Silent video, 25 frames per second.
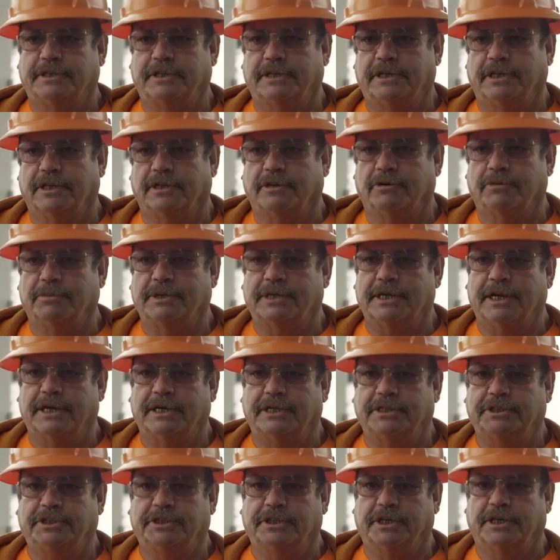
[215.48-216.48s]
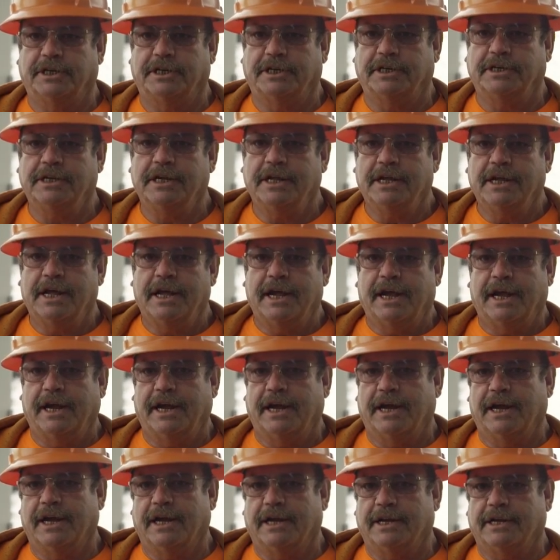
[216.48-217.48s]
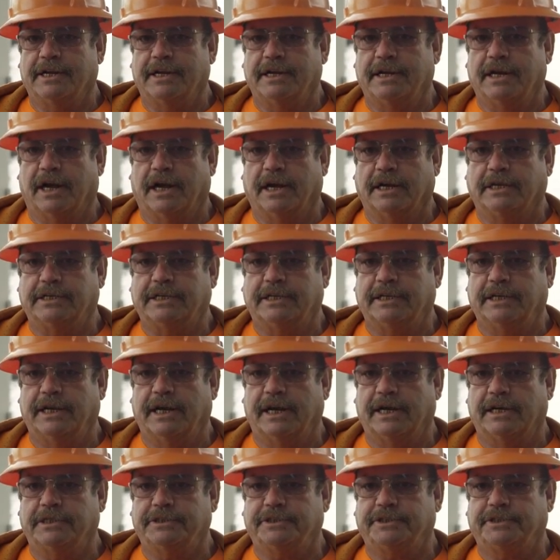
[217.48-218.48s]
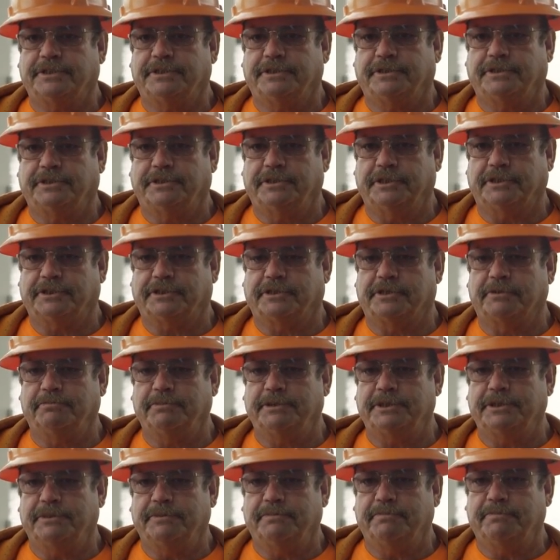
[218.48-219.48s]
the illumination, and the ITS systems.